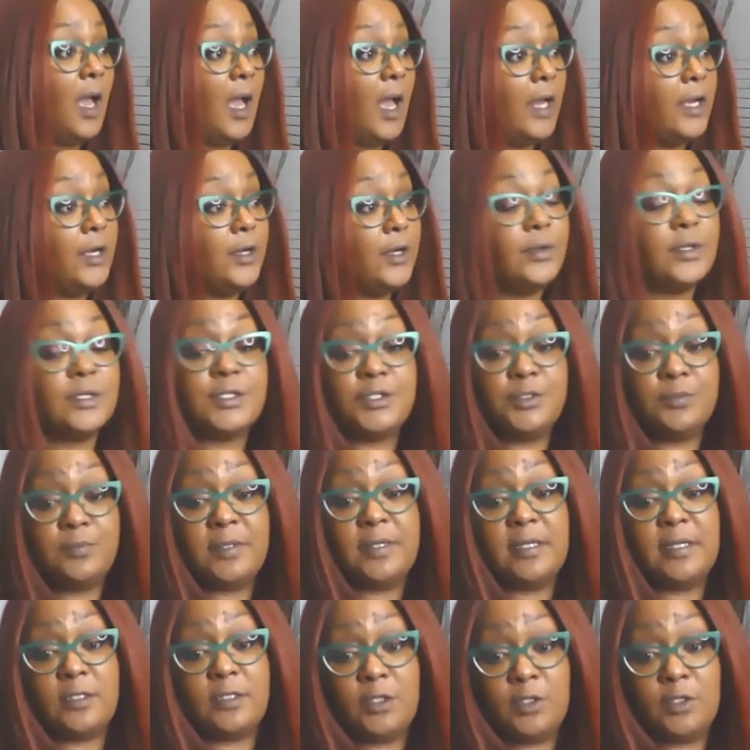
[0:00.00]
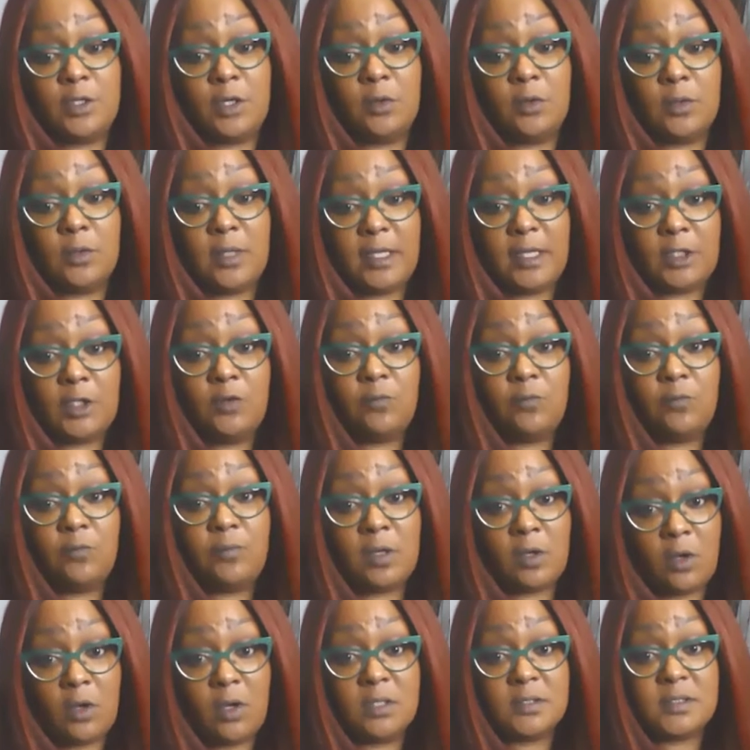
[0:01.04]
I noticed you've been, you know, like you've been
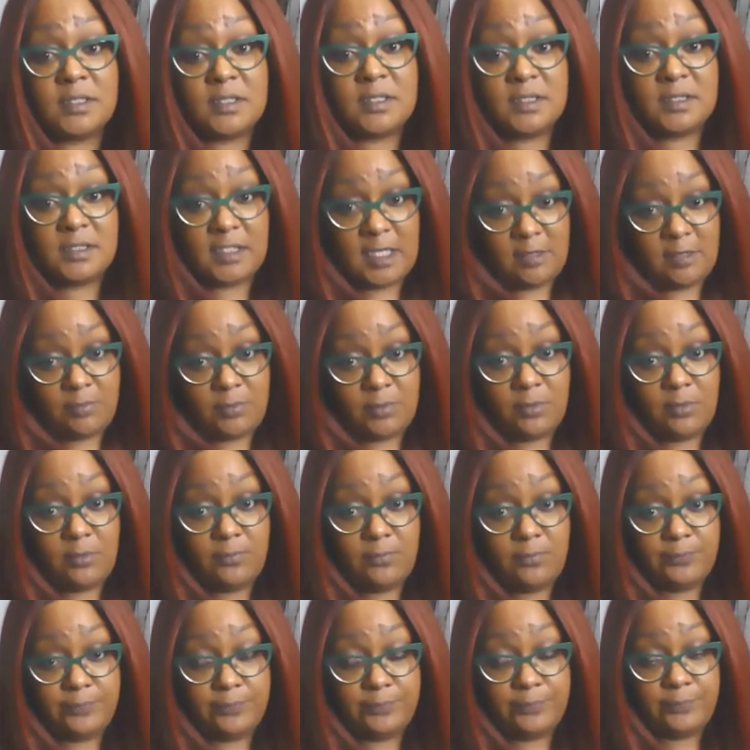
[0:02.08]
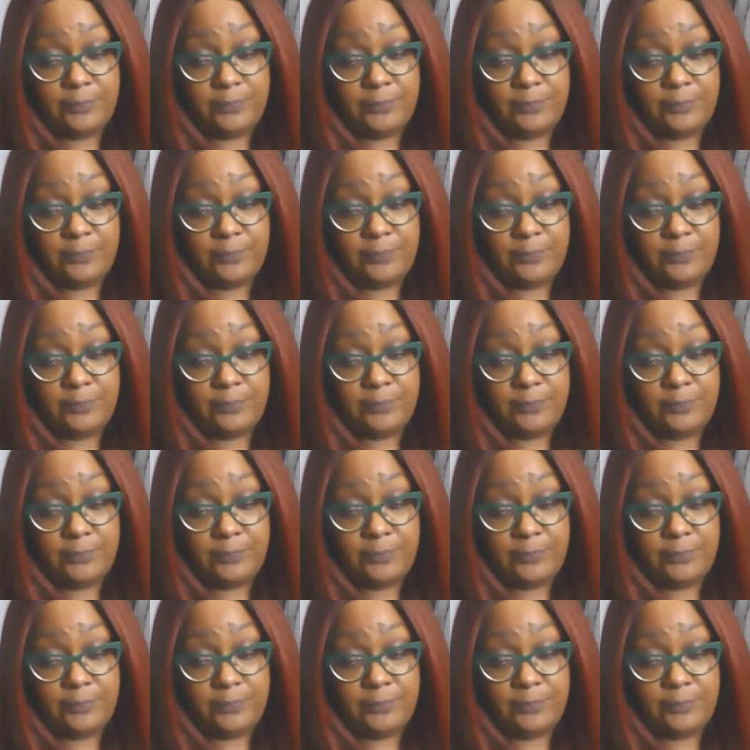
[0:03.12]
called to the table.